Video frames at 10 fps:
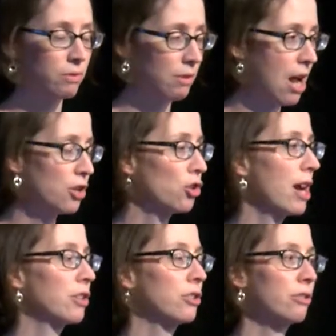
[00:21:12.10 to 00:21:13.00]

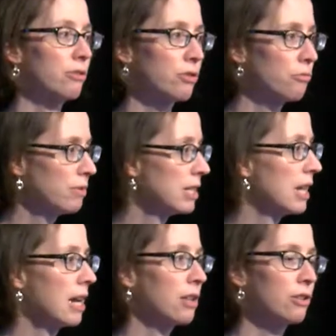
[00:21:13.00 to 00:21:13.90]
contractors,
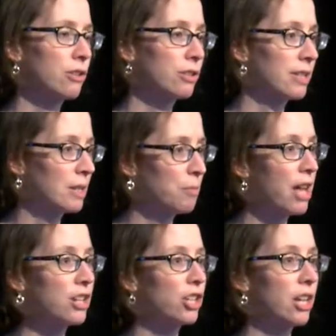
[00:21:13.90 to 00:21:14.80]
retailers, the
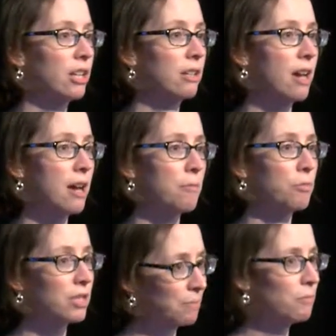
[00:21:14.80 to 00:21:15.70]
supply chain um,
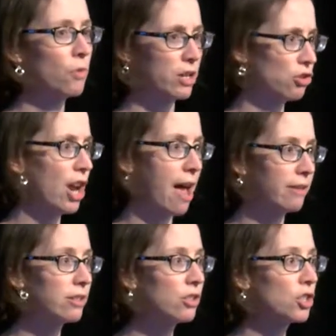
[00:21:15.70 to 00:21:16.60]
were somewhat
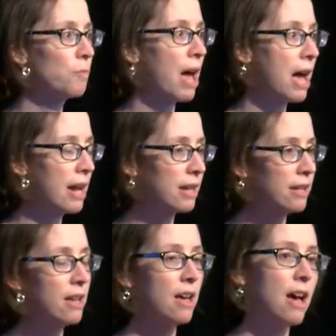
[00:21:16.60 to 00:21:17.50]
challenged by
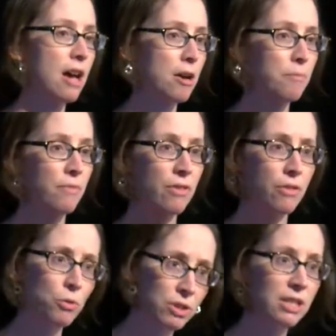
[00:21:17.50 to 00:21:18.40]
um,
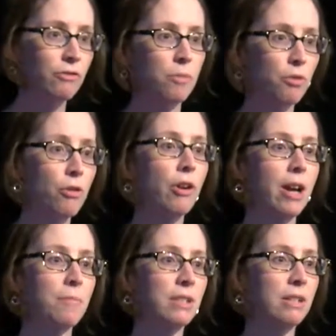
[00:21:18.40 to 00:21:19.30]
those different
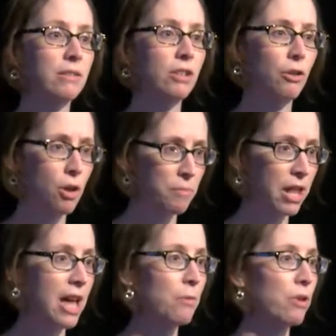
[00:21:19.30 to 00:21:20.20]
programs and you know,
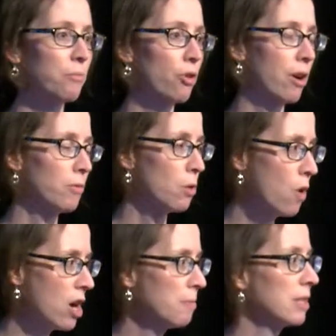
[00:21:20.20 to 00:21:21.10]
complying with program
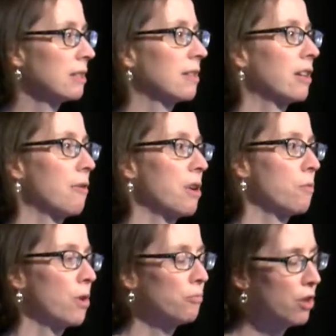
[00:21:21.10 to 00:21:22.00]
requirements and
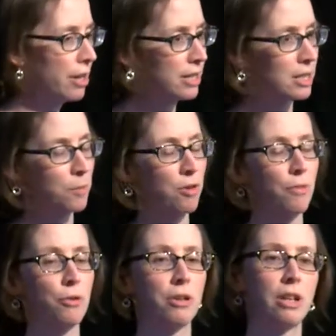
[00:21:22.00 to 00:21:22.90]
knowing what products to
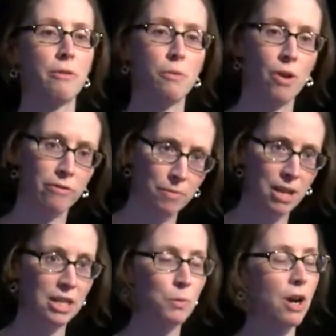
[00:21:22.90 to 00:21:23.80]
promote and knowing what
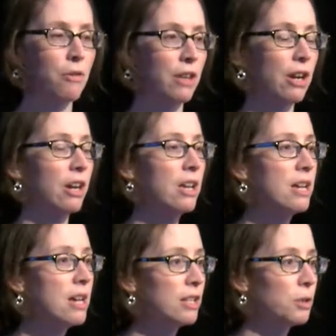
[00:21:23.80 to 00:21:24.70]
rebates were out there.
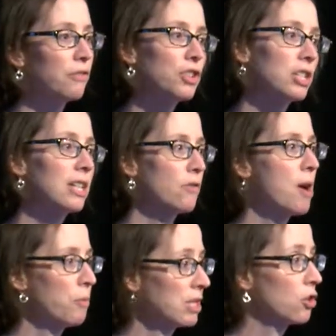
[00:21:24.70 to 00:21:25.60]
So Efficiency
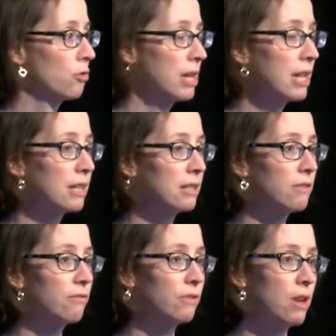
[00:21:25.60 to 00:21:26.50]
Vermont was
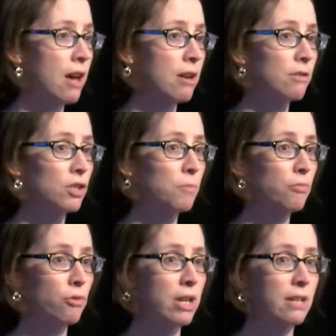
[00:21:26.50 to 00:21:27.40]
created uh, to
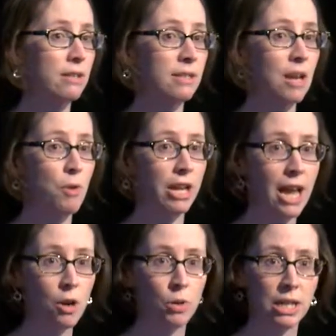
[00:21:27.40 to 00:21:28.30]
bring statewide
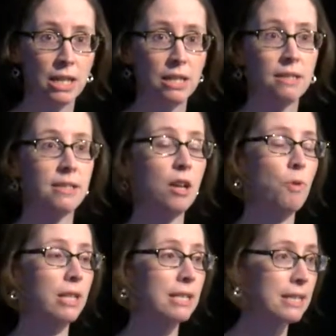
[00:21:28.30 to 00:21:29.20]
equity,
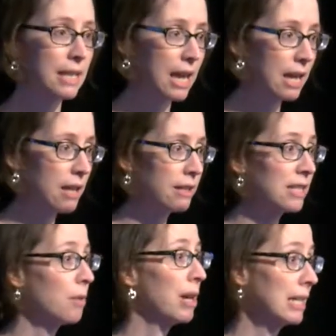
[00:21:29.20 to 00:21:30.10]
statewide scale, and
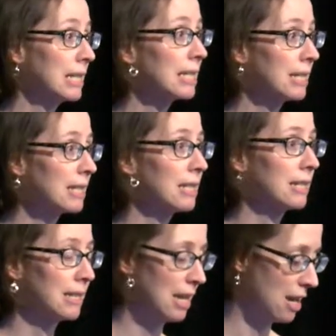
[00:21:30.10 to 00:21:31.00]
statewide
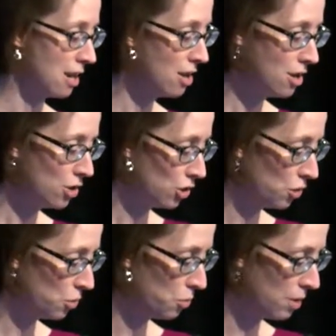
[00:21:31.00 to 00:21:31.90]
consistency
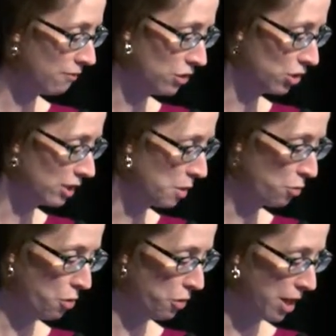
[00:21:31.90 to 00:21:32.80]
to efficiency
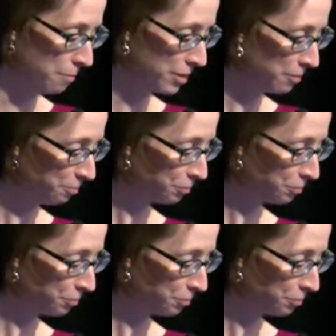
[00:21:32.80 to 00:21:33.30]
programs.